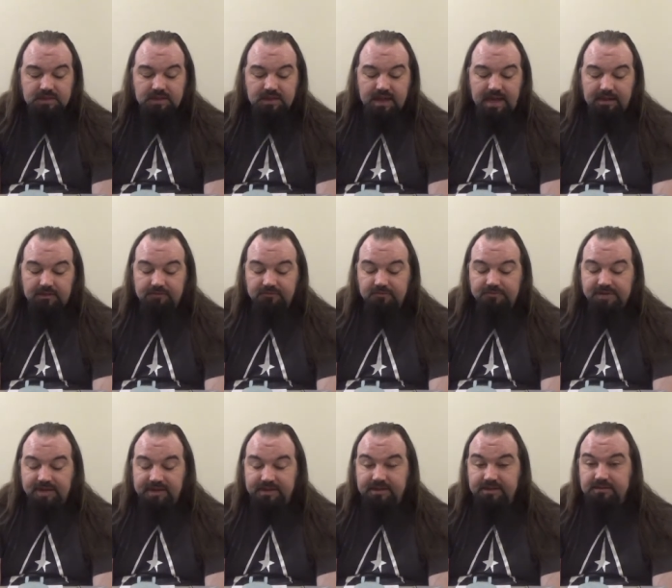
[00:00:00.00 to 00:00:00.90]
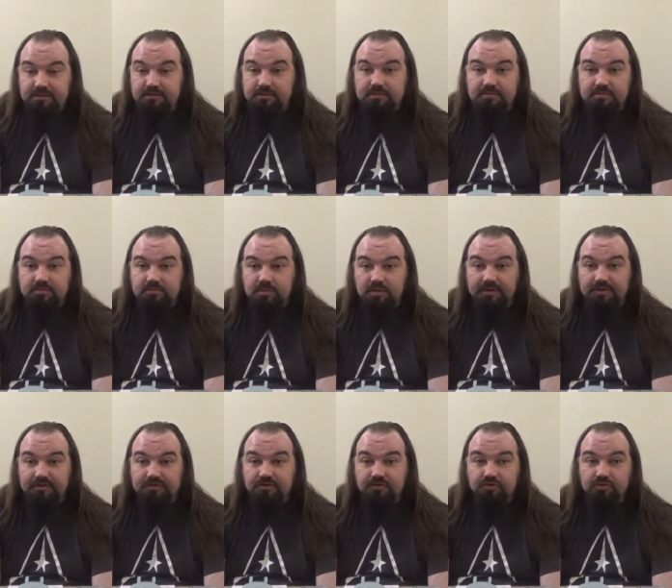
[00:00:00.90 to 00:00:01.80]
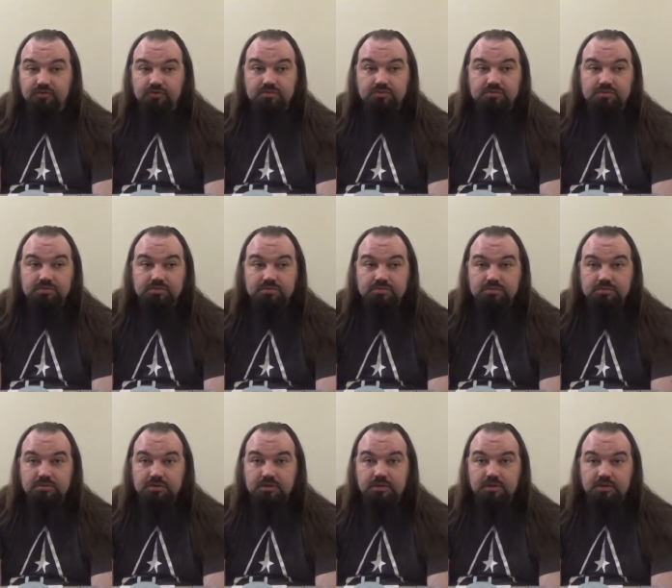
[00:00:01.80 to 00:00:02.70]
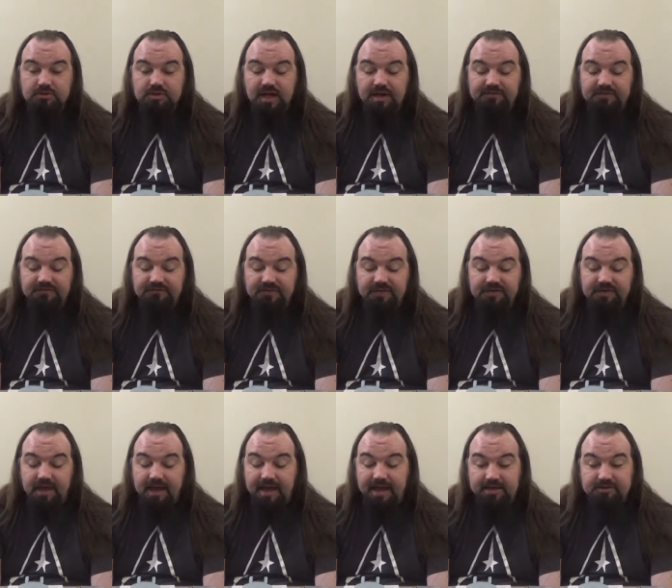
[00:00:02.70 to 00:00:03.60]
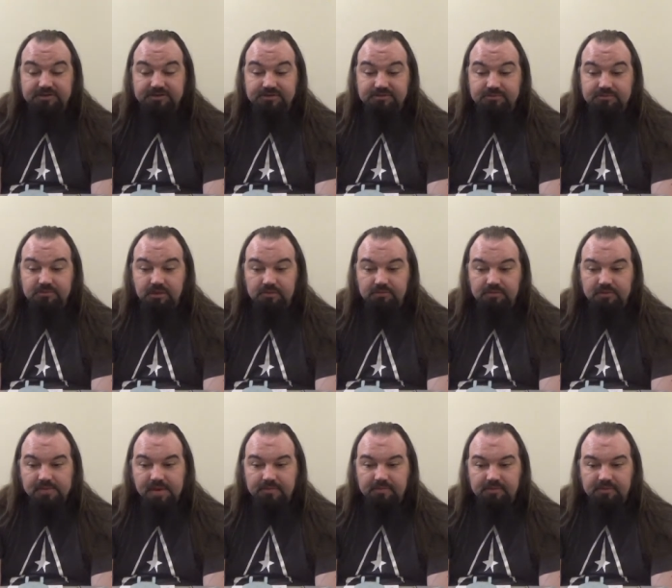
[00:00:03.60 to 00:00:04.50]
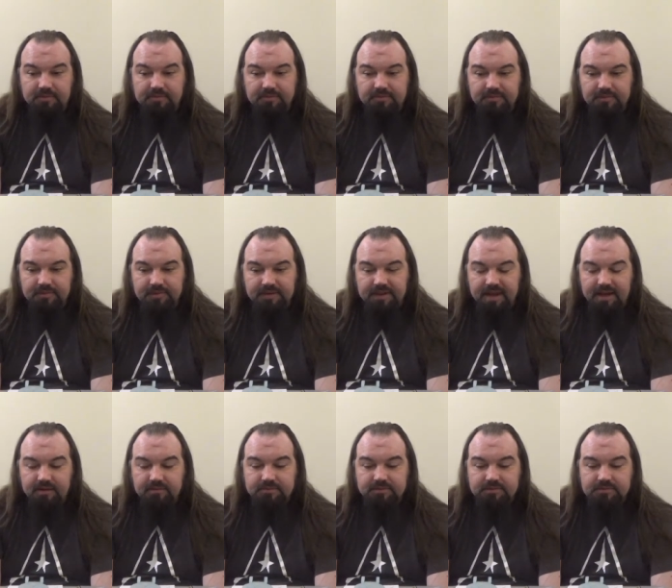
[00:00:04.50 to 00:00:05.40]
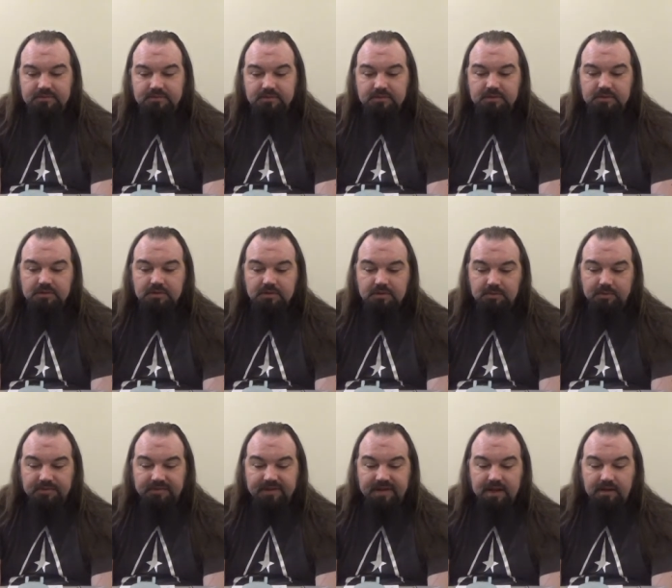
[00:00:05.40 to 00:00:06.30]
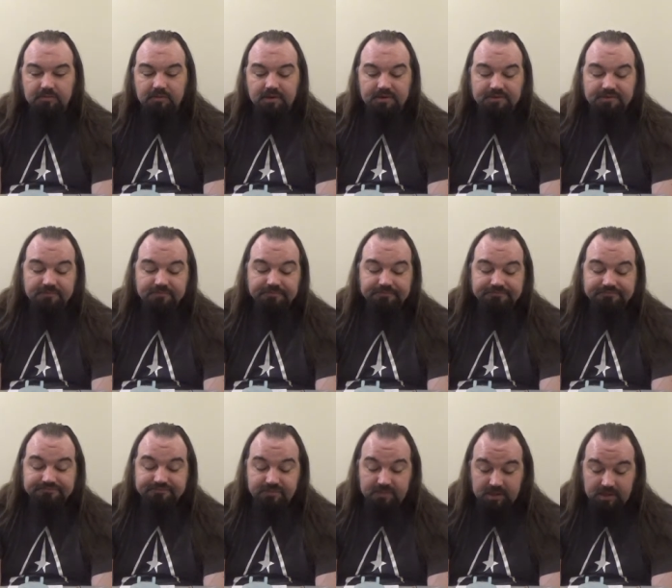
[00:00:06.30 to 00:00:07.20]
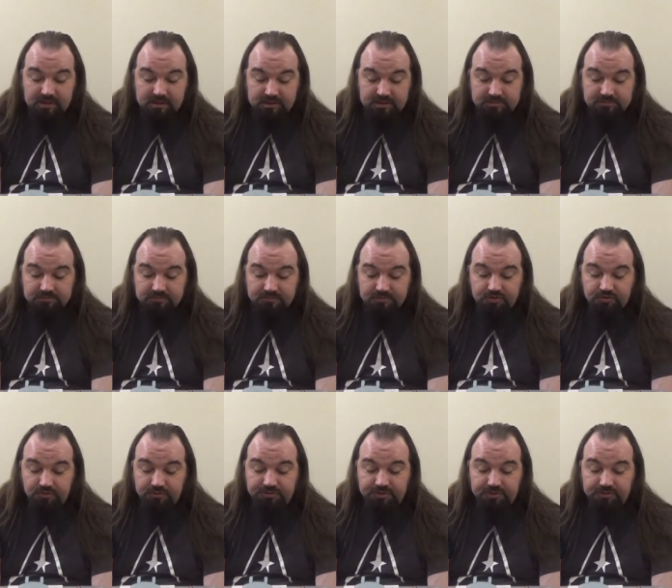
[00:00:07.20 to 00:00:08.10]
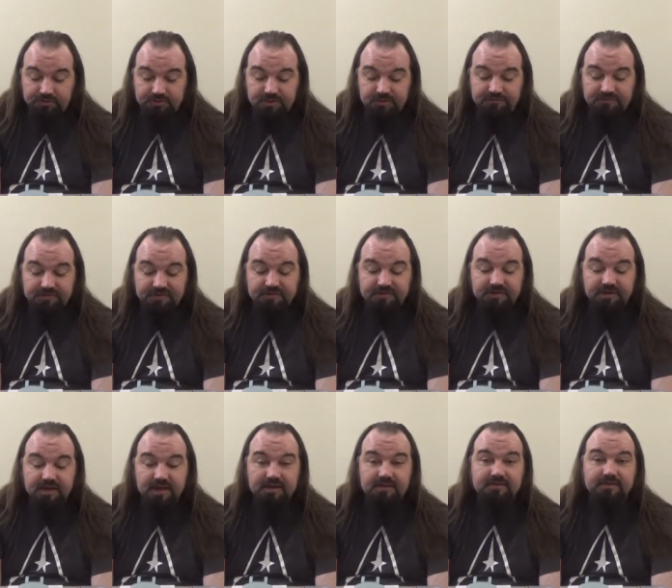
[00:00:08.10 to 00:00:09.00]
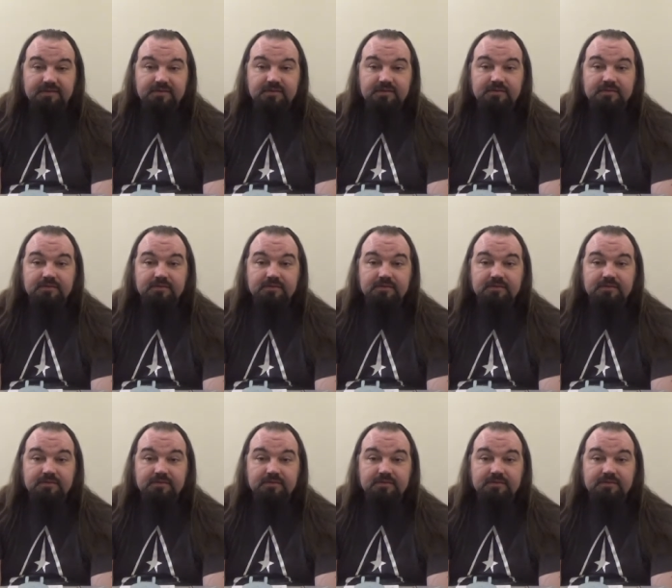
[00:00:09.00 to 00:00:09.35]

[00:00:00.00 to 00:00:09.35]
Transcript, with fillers: however many were in the two gravity feeds. I actually don't remember doing the count or what the count was. To a total of sixty-eight.